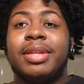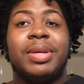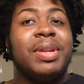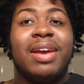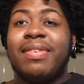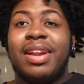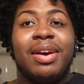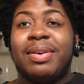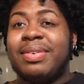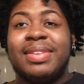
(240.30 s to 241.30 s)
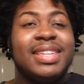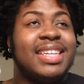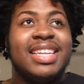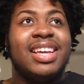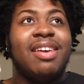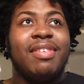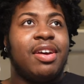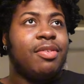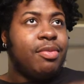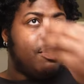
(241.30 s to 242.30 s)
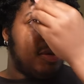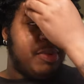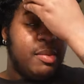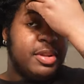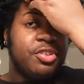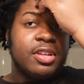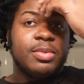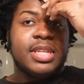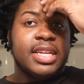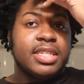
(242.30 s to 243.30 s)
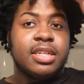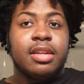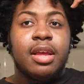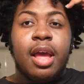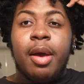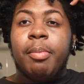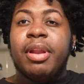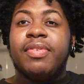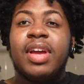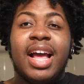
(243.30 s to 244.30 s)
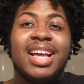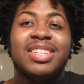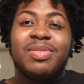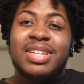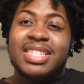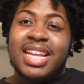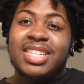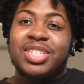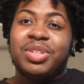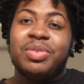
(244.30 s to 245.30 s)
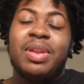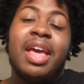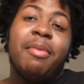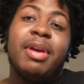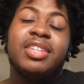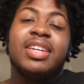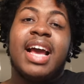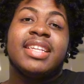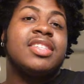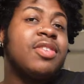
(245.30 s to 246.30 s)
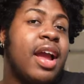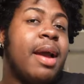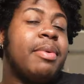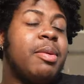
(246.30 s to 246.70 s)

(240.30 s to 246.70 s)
You never know. You never know with public transportation. But if you guys want to stay tuned, make sure you guys subscribe.